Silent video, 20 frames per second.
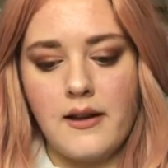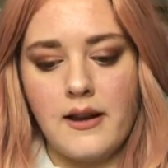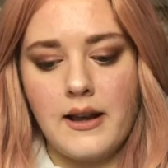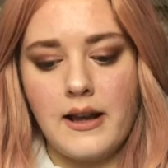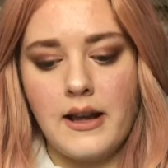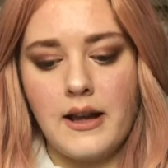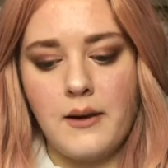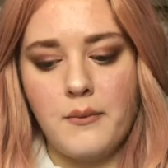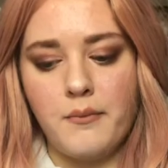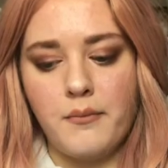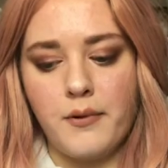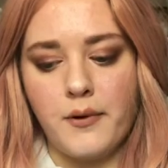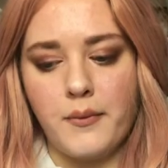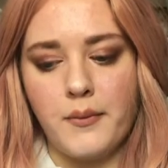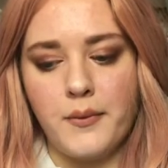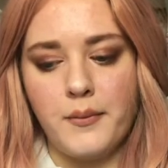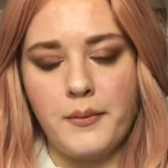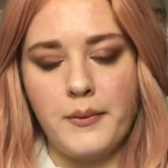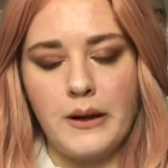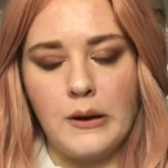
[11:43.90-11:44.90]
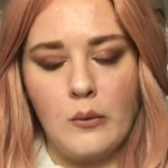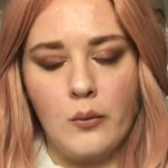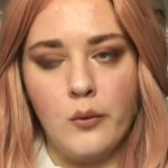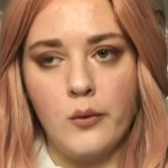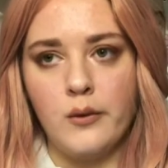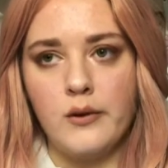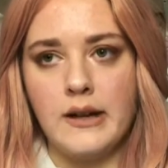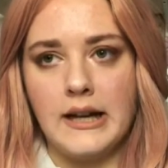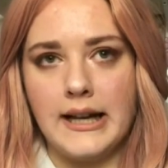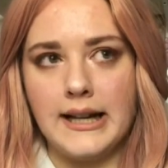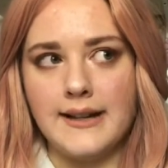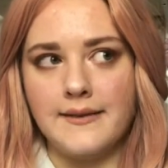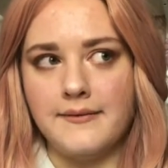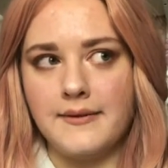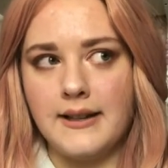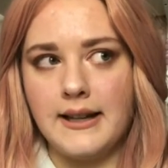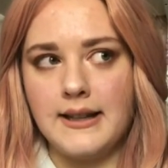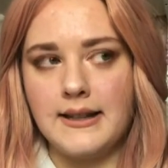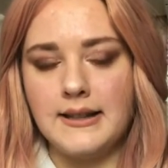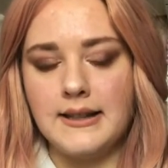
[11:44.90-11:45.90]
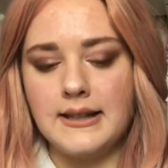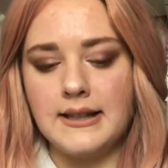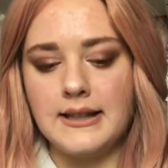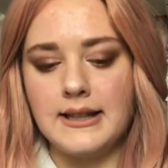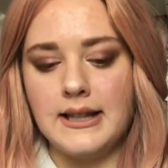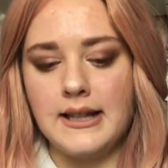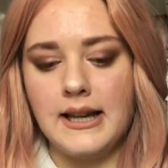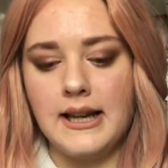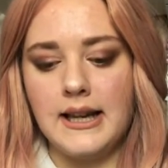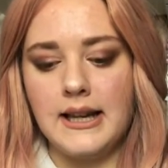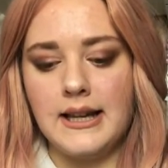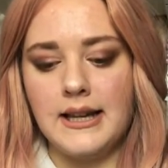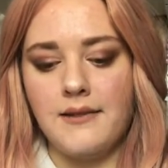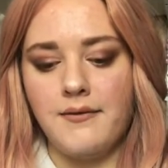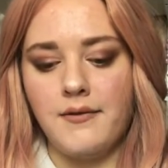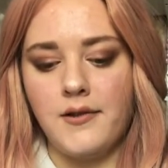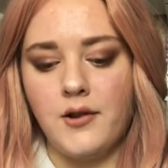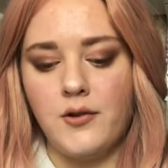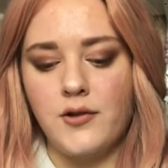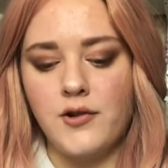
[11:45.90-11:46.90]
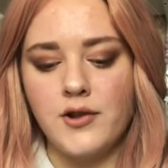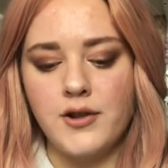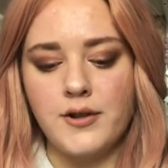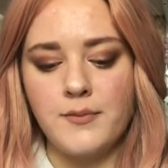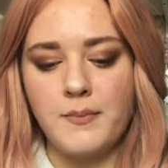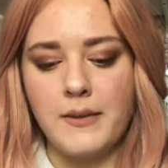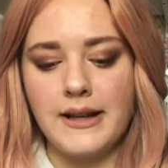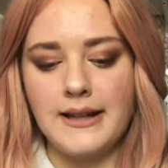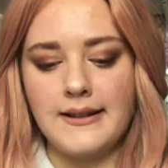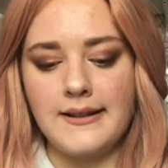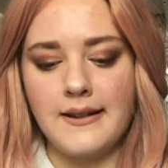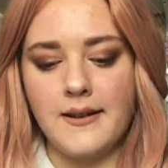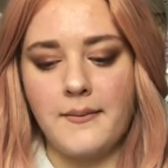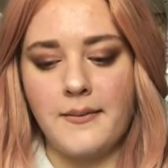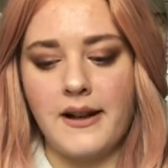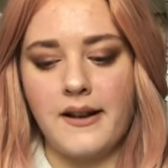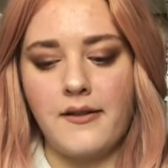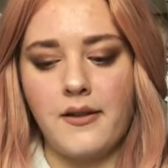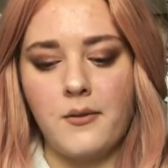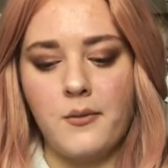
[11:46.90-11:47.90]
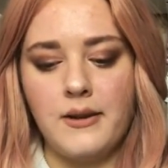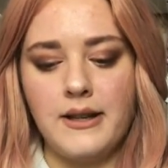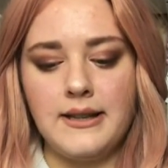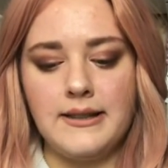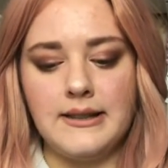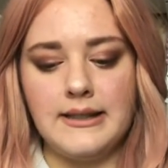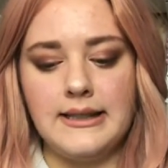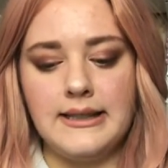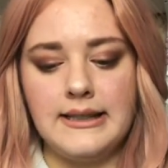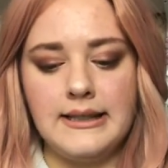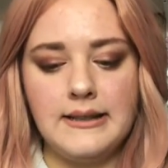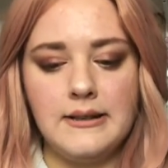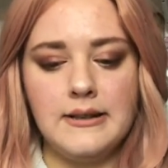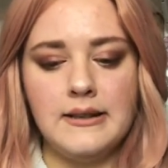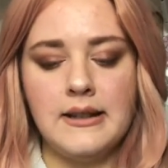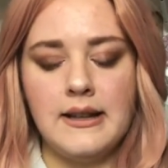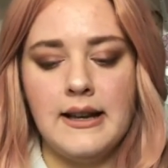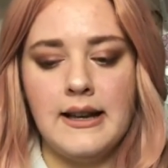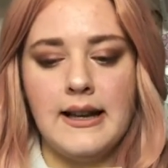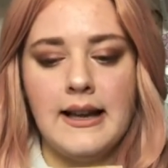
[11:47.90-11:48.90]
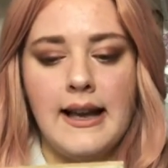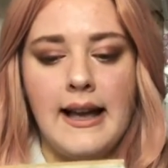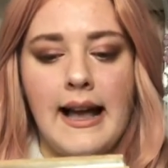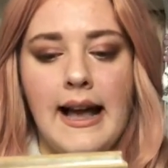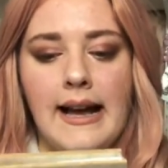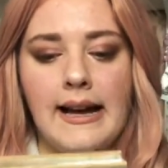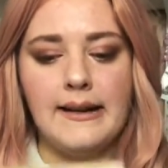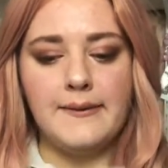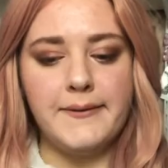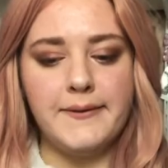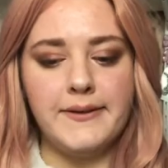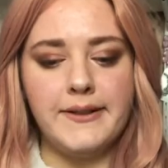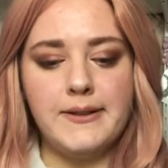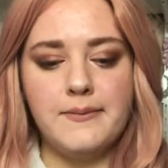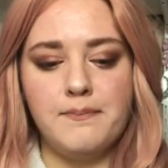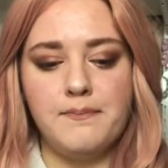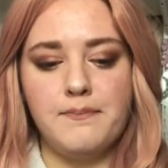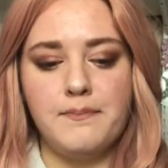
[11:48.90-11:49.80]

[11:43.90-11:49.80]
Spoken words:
it probably would have dents in it if you just picked it up out the Weasley's house.